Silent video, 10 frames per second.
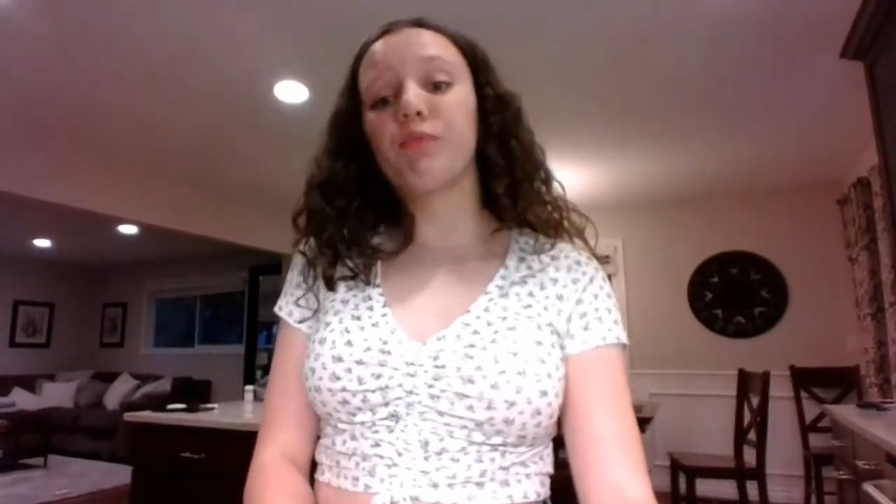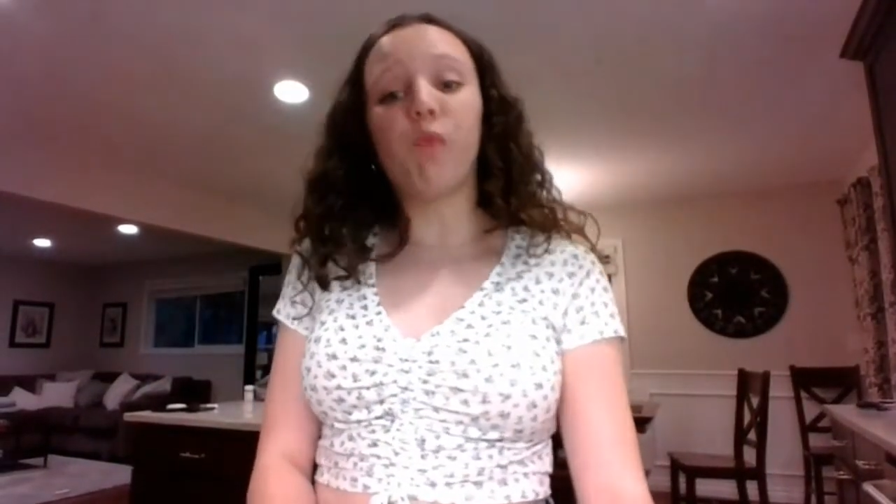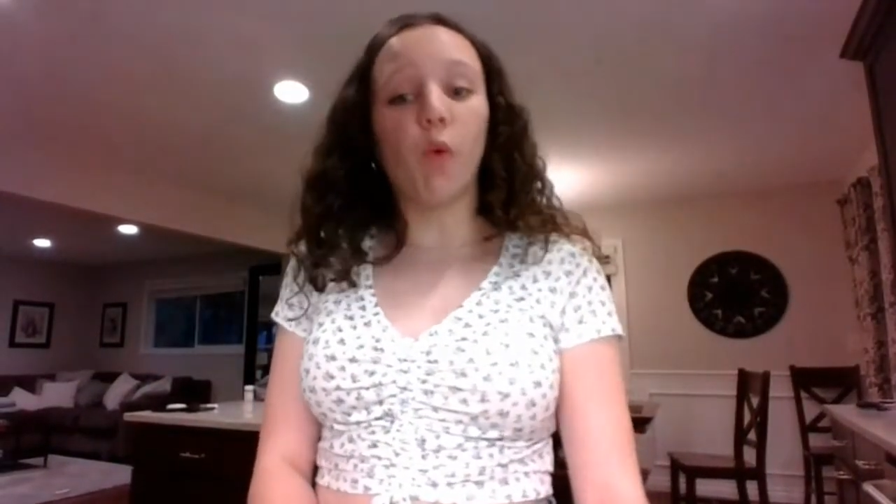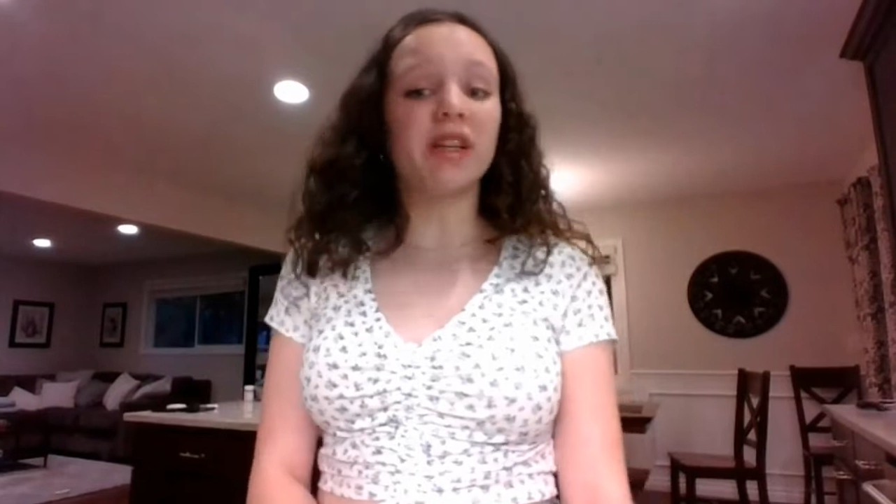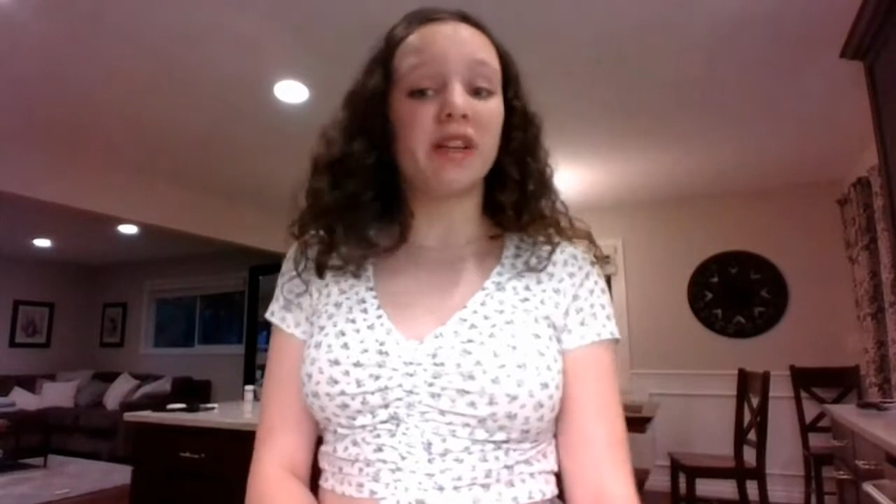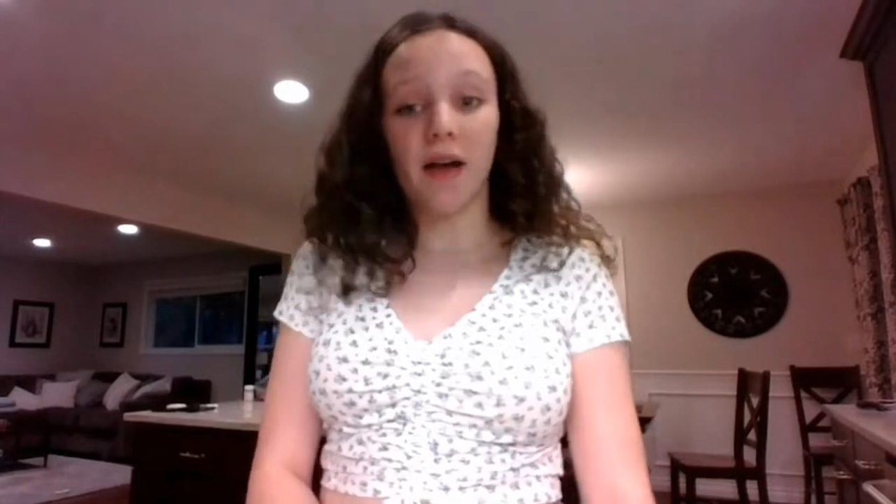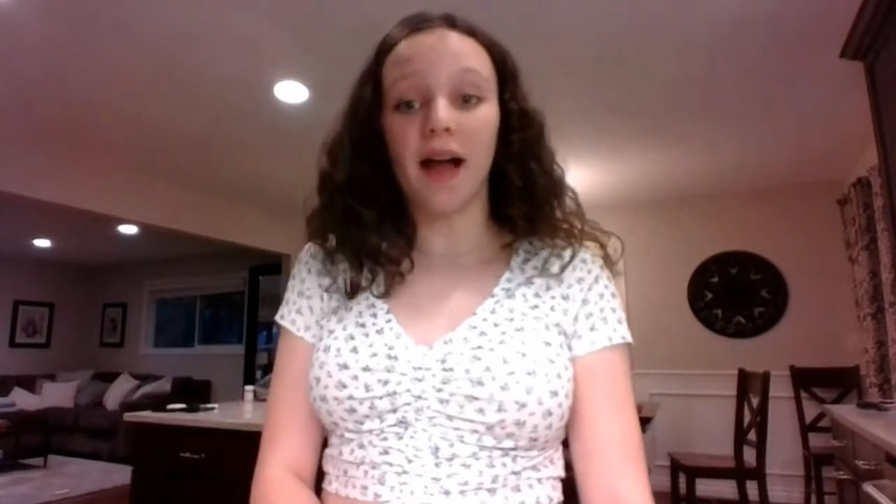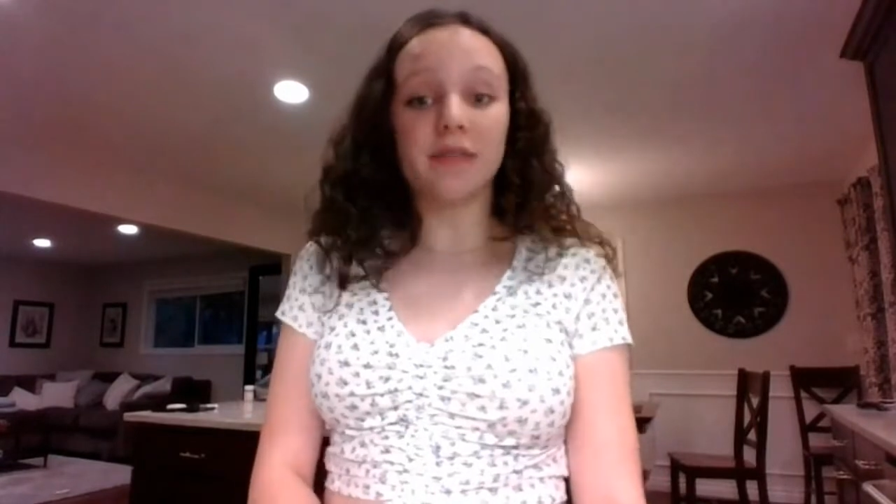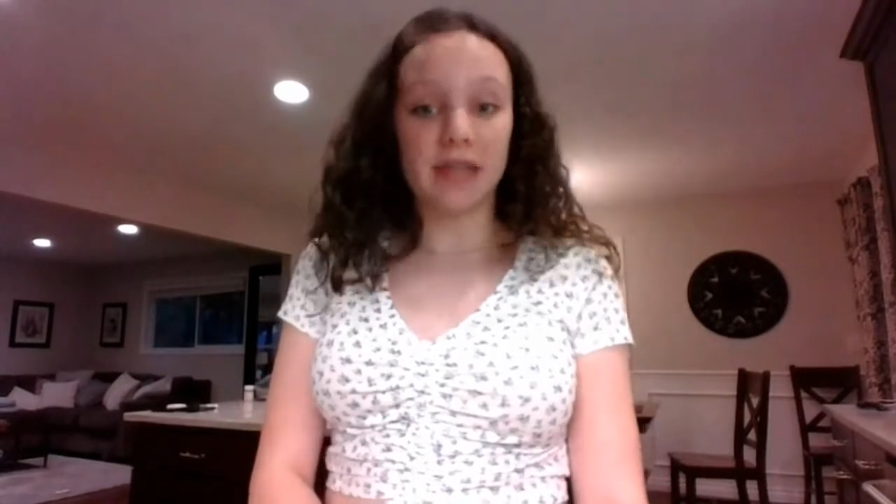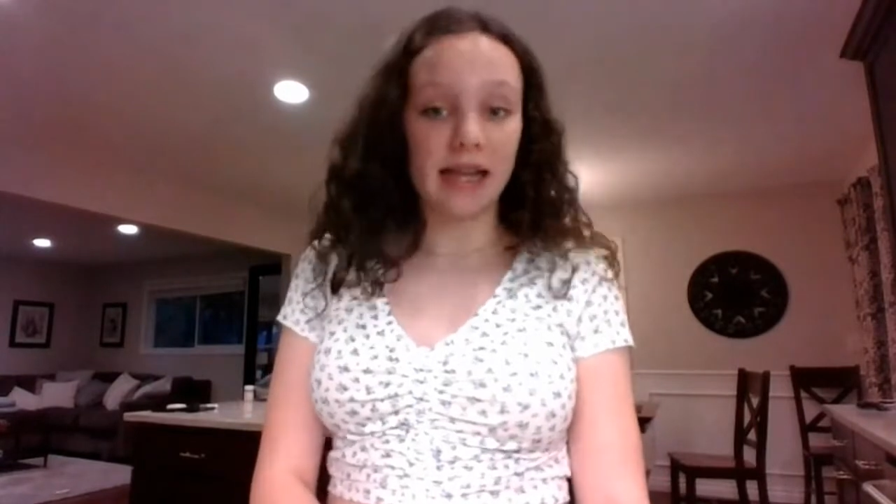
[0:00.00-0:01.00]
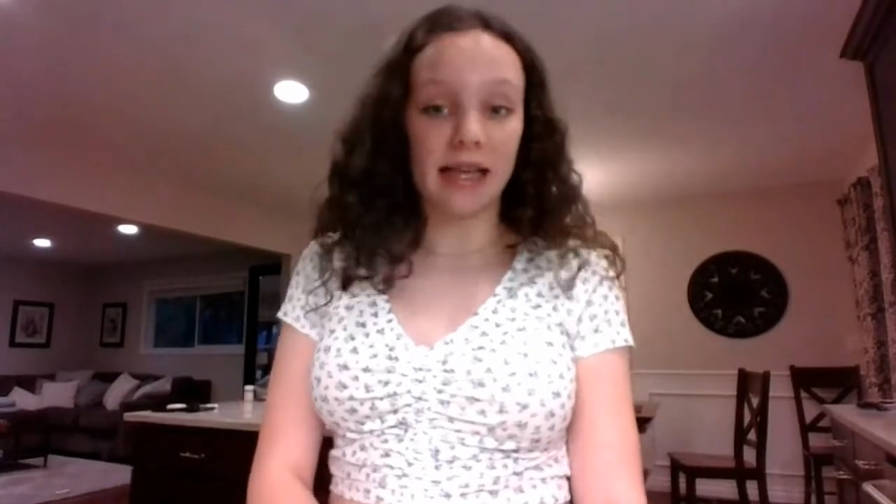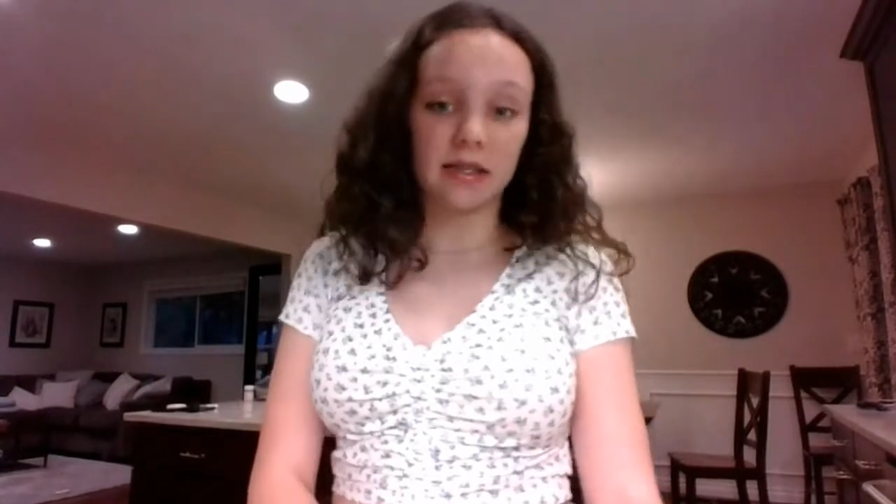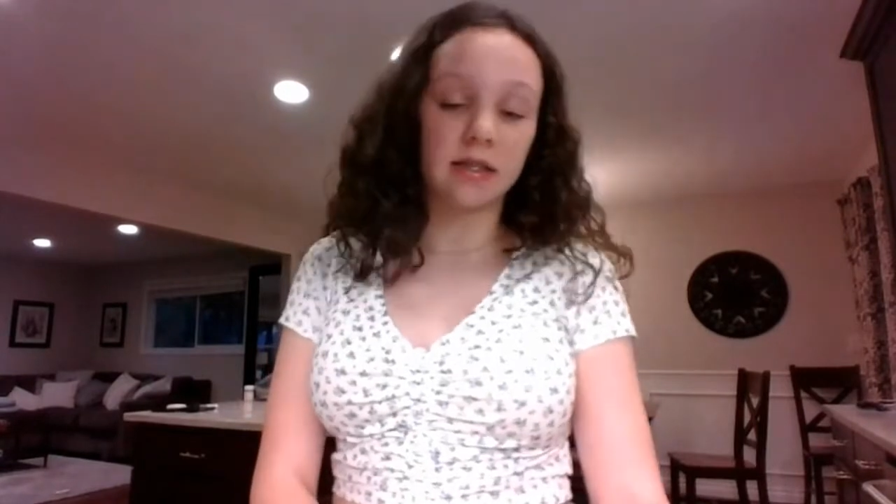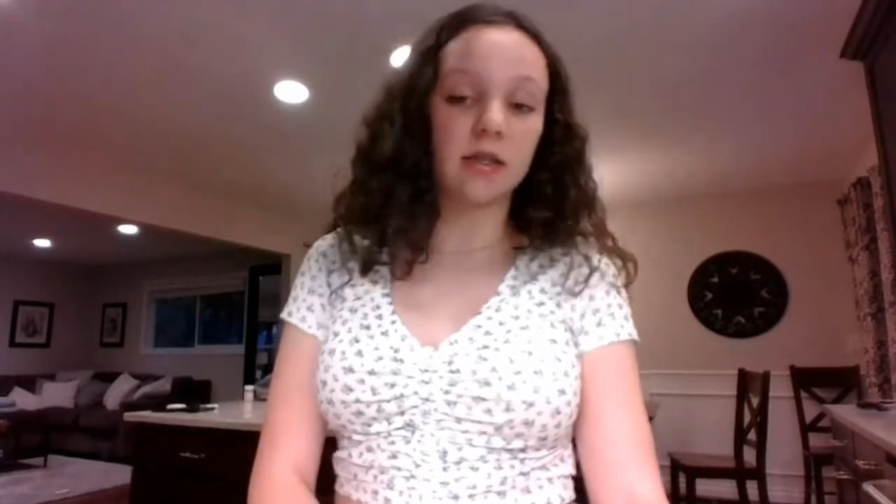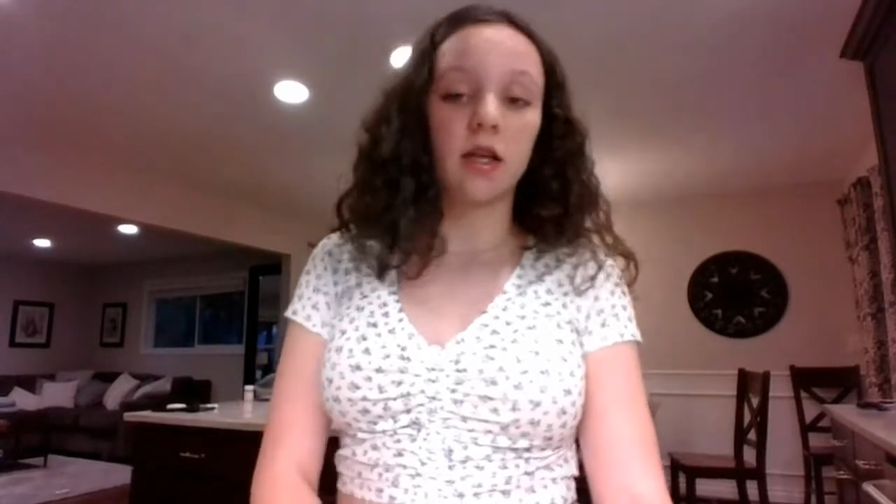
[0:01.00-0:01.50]
45
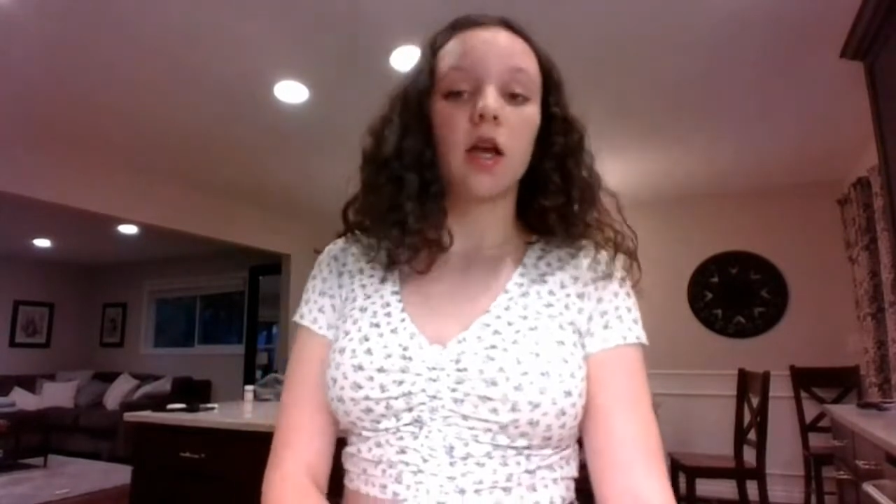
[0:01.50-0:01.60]
seconds